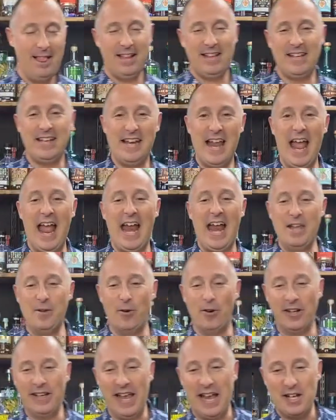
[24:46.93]
Can
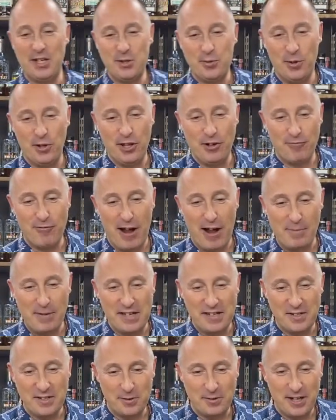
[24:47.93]
anyone guess what the rum
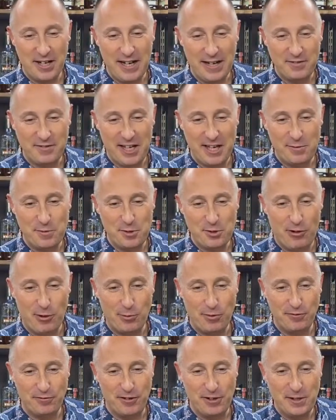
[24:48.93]
is? I'm going to have to keep
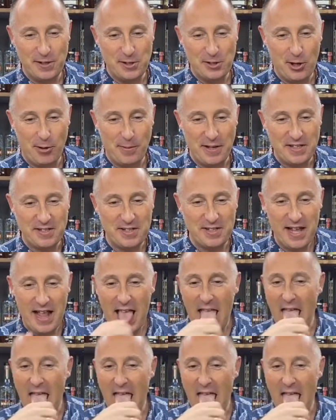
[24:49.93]
scrolling through these comments.